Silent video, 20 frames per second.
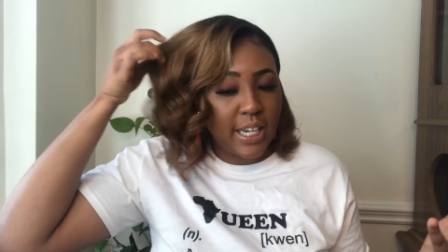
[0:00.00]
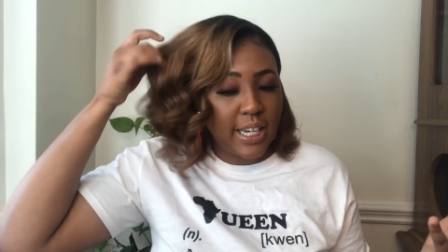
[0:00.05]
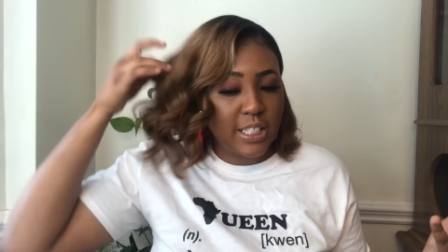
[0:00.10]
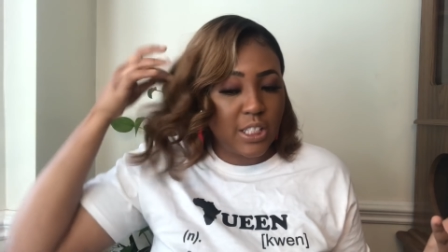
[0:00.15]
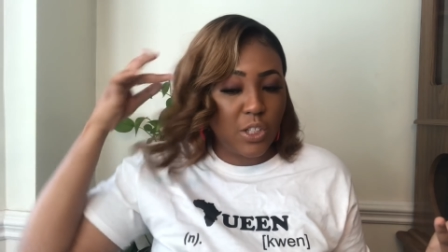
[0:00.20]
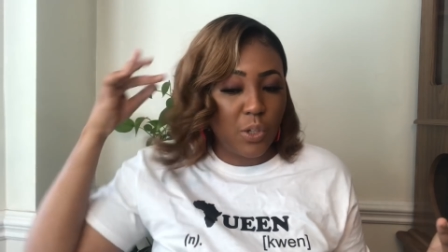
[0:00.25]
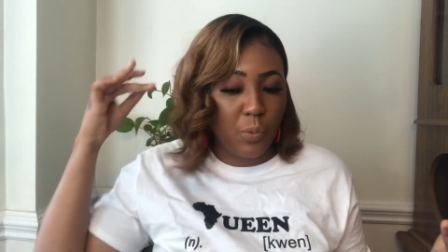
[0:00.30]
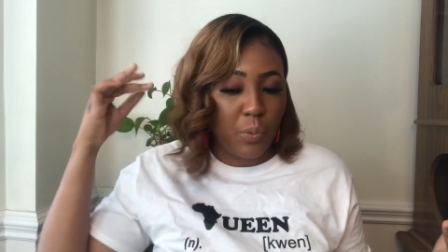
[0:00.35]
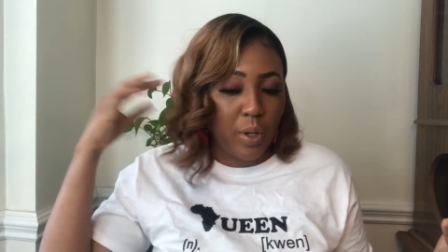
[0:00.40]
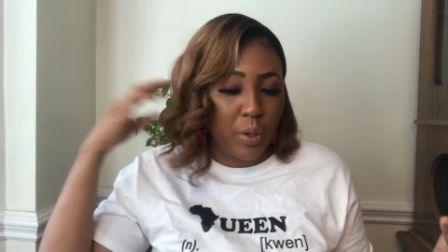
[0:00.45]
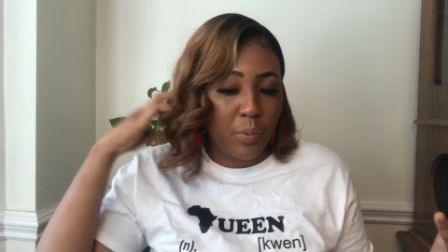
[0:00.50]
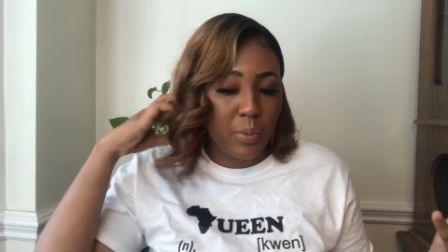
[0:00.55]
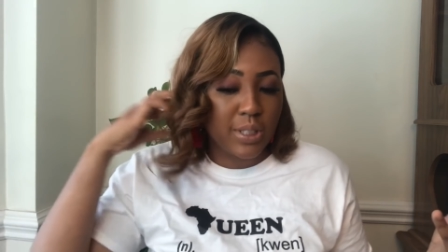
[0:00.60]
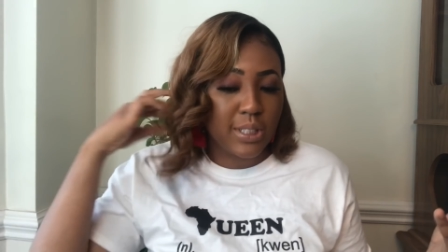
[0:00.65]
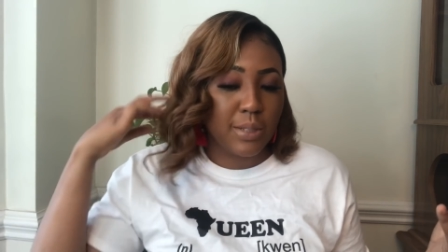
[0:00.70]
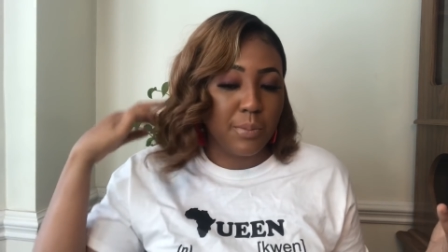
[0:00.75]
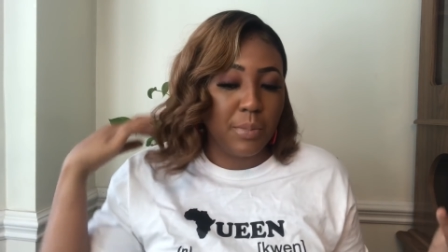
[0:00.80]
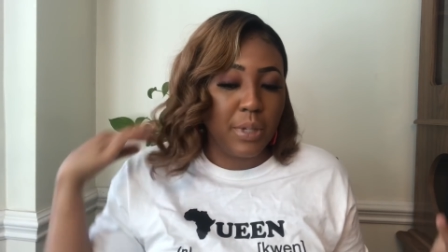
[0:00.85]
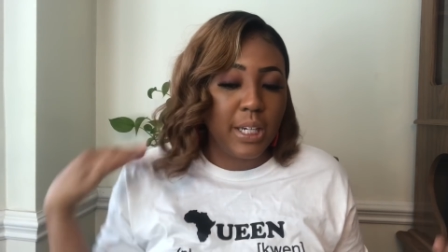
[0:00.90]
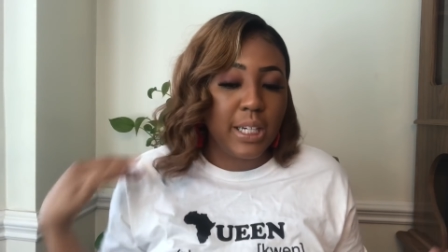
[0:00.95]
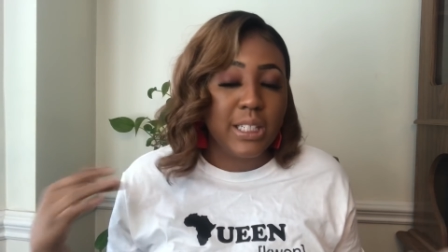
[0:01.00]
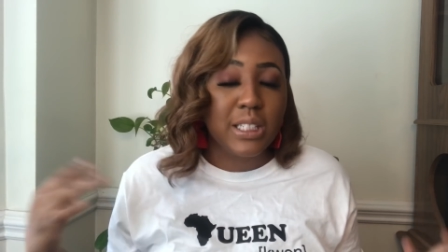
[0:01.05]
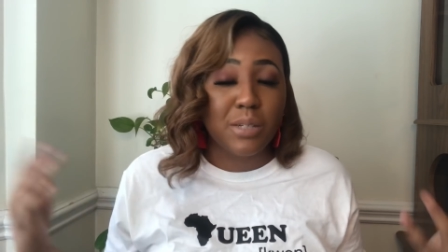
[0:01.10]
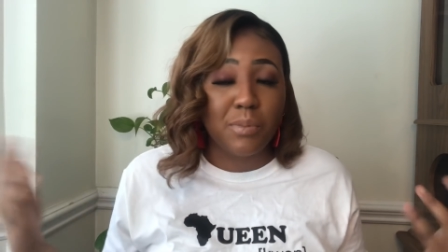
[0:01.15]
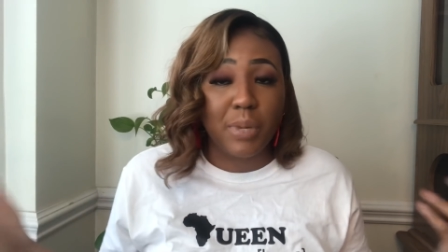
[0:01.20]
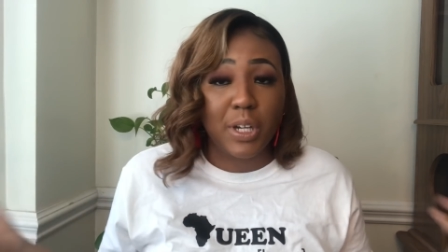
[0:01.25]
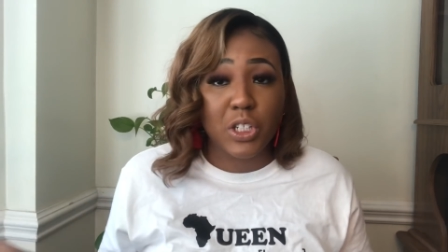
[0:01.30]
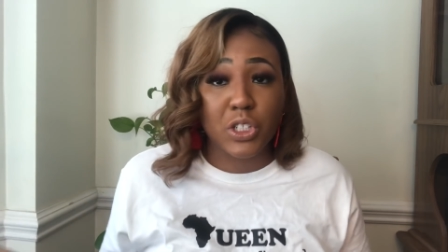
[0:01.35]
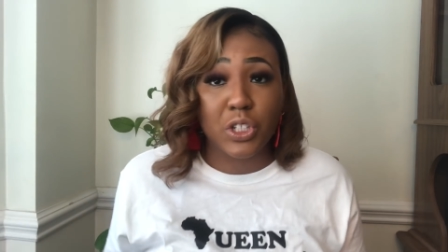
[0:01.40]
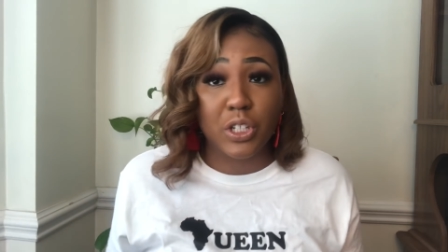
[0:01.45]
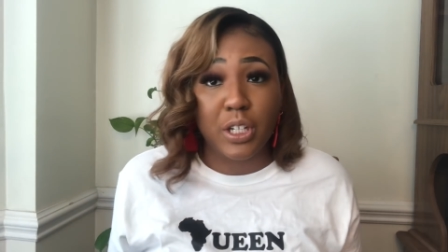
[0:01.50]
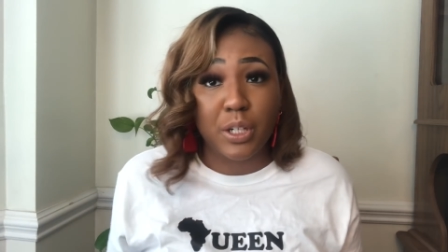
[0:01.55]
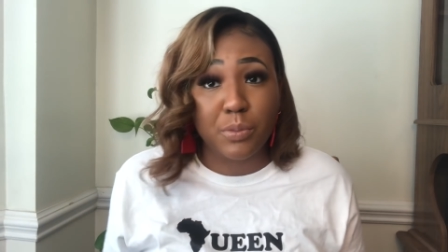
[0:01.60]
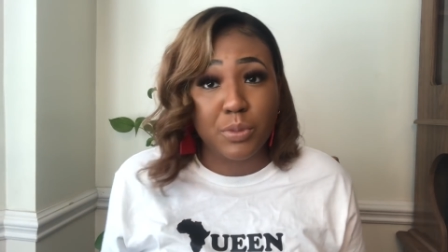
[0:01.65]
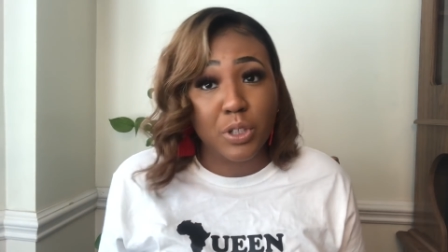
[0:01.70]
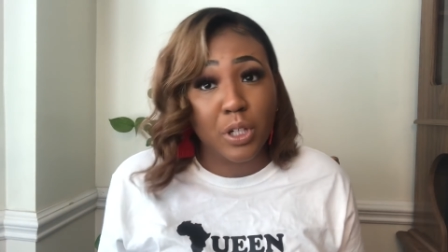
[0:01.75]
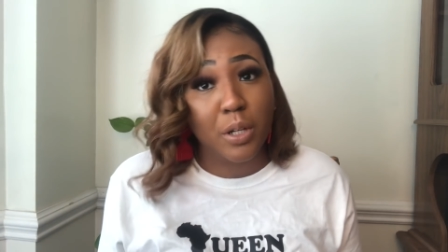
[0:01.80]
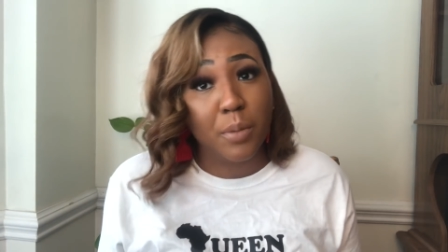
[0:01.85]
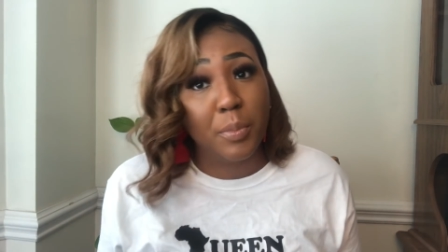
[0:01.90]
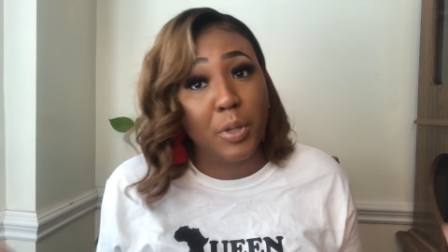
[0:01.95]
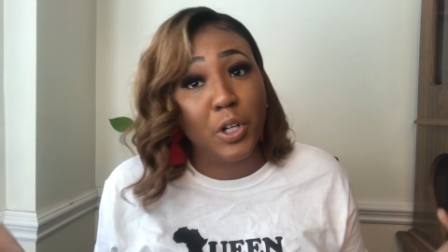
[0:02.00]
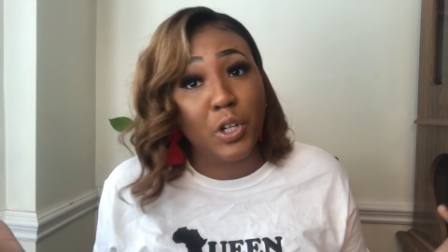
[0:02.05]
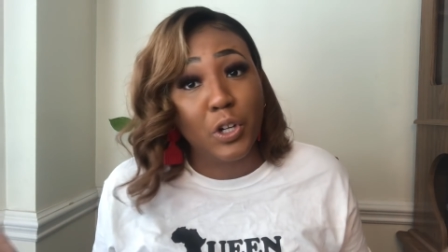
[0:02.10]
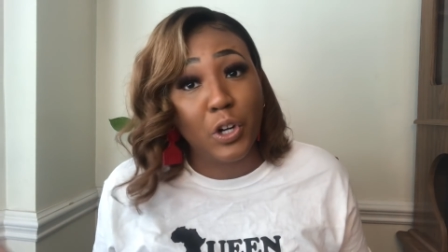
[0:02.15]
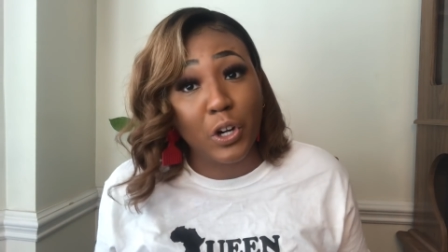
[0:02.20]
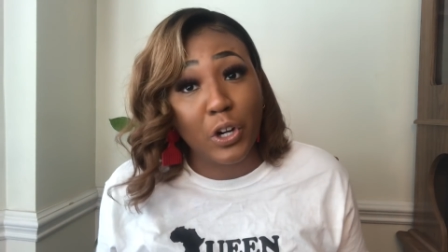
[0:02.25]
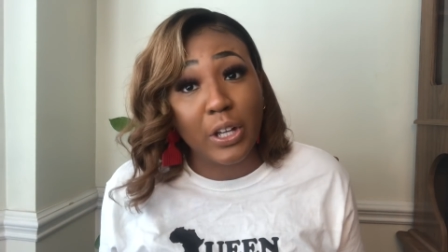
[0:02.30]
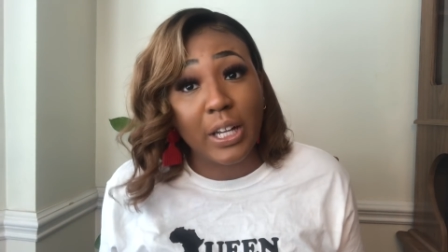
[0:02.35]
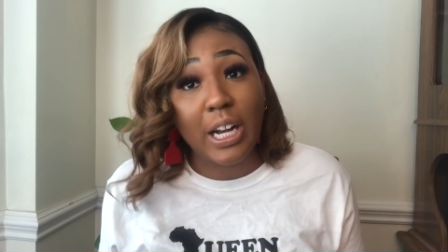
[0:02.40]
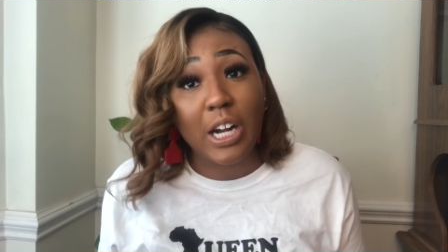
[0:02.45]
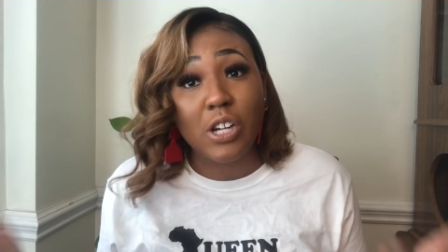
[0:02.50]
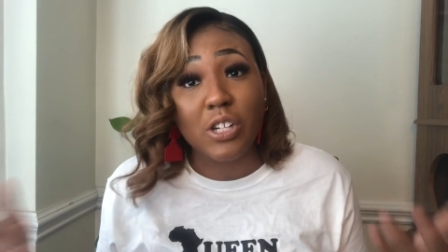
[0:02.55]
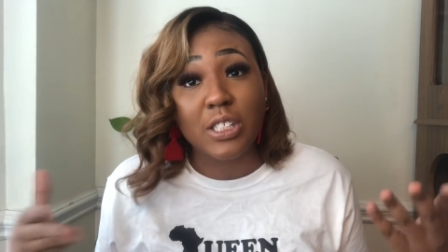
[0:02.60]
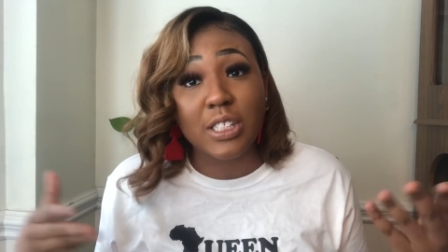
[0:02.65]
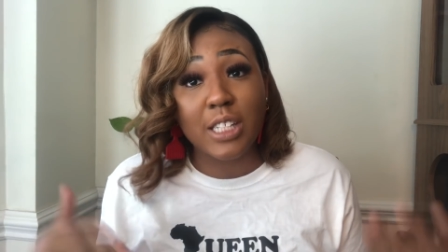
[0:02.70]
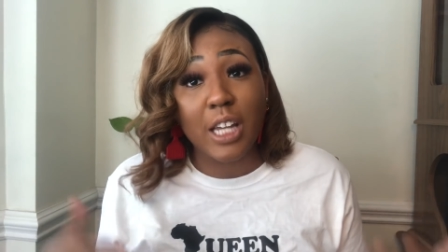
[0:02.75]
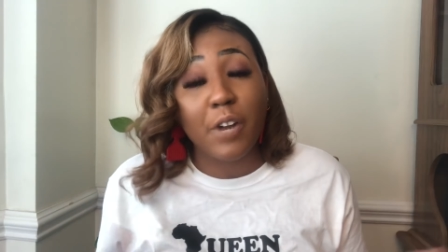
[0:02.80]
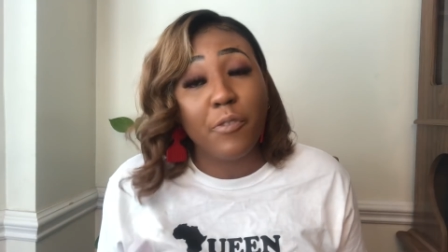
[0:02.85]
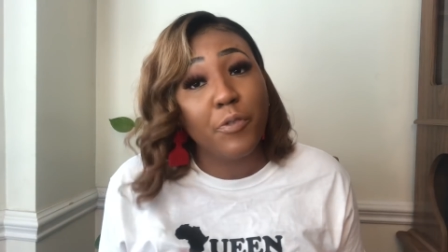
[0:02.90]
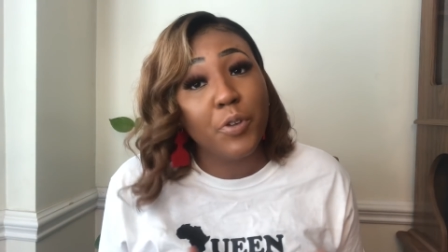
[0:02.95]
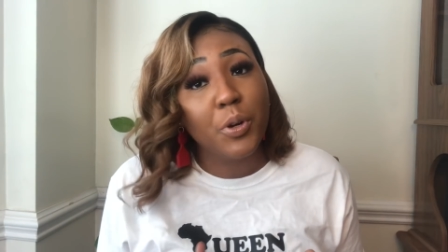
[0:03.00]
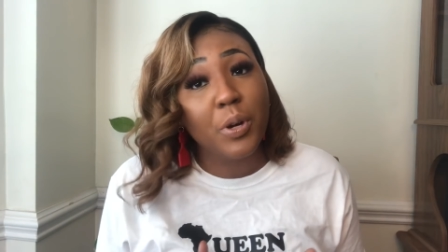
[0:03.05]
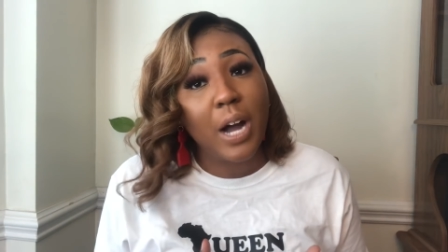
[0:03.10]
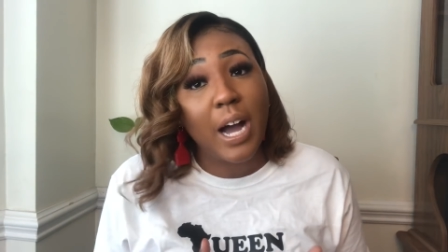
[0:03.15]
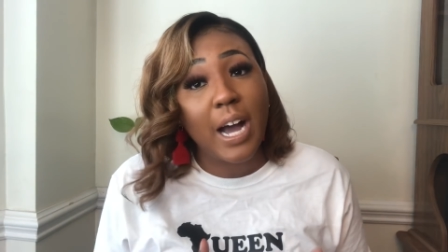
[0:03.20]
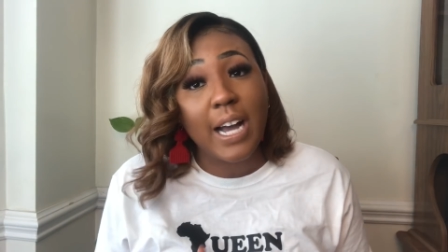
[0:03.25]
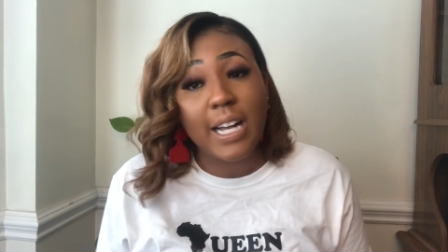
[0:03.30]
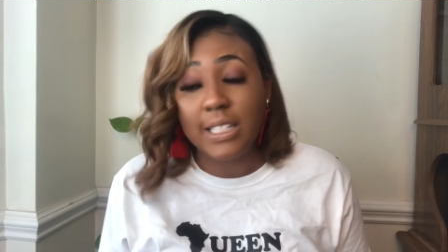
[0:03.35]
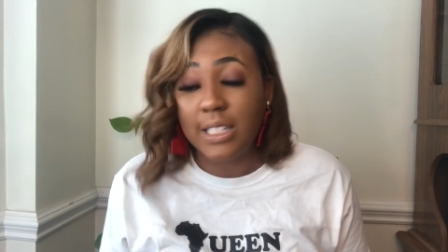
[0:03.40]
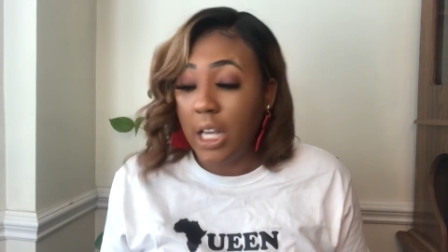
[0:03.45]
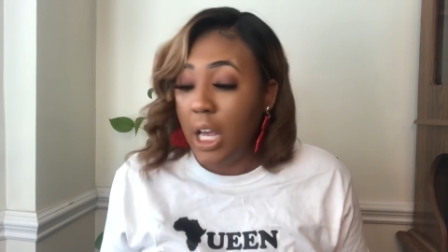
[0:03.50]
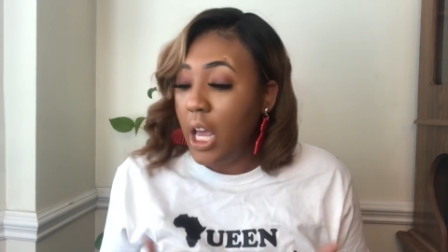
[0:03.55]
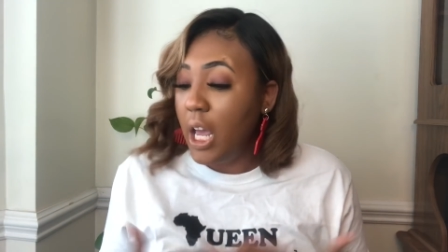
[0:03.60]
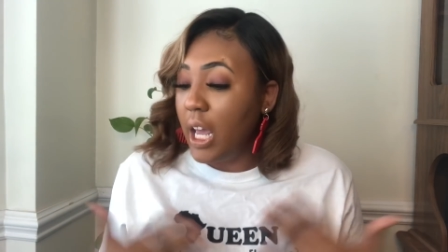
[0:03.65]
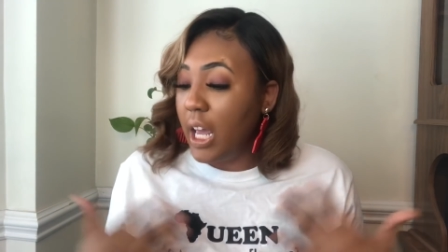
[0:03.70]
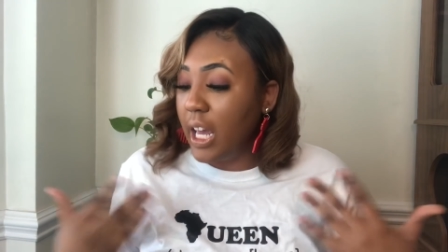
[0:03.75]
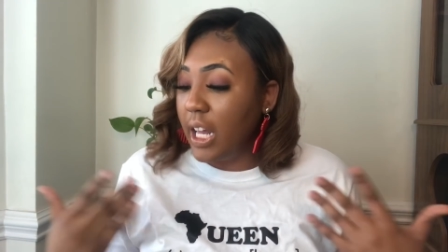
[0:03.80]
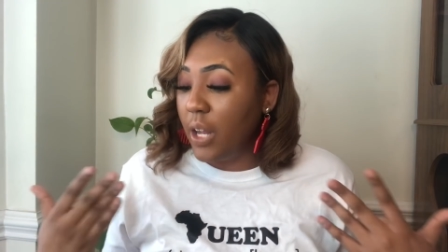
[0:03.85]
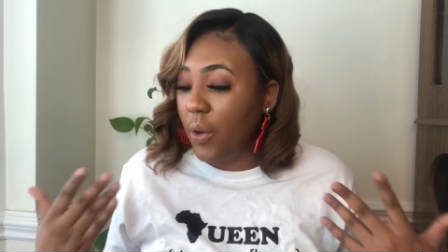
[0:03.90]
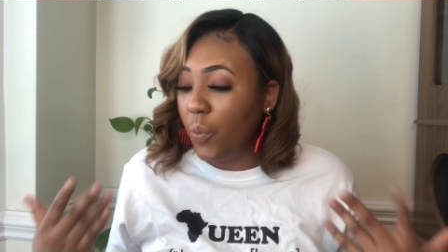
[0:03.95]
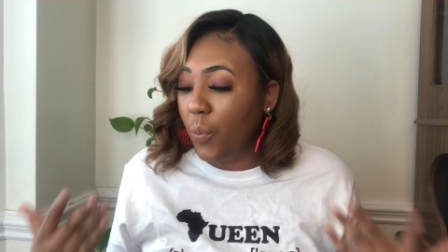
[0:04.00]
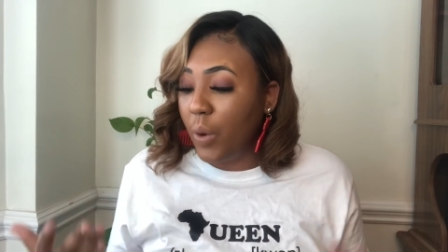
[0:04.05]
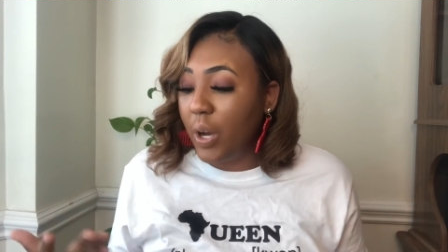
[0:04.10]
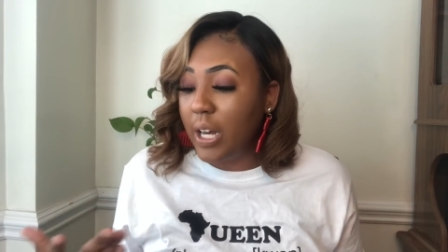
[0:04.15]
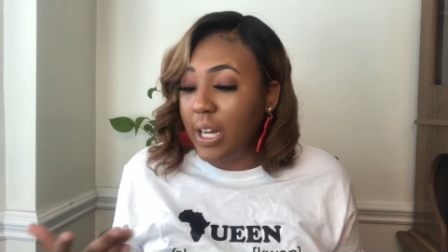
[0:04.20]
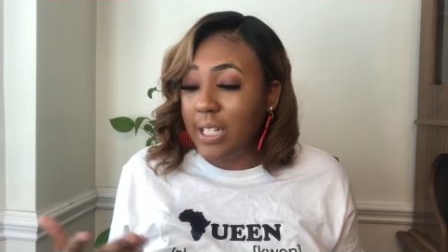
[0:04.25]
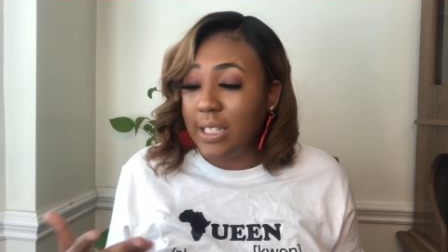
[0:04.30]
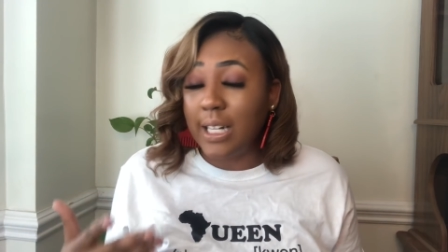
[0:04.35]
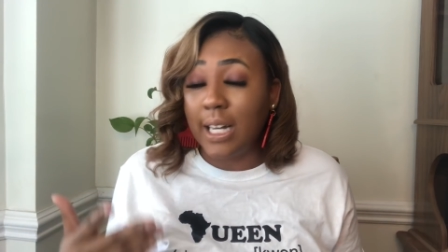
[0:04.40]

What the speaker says: test the wig with some heat to make sure that it was going to be curling and safe for you guys, and it was.